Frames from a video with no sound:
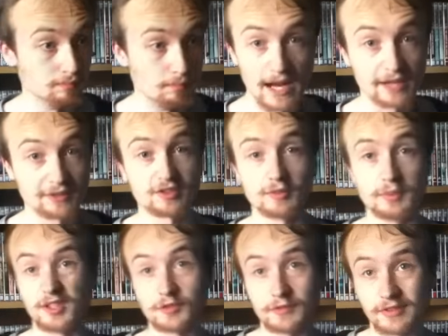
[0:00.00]

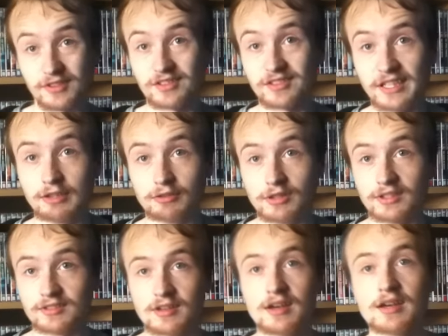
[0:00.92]
masterpiece of a
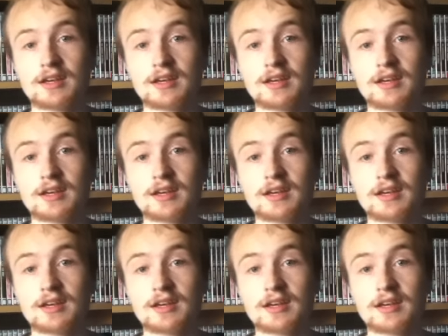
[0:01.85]
series.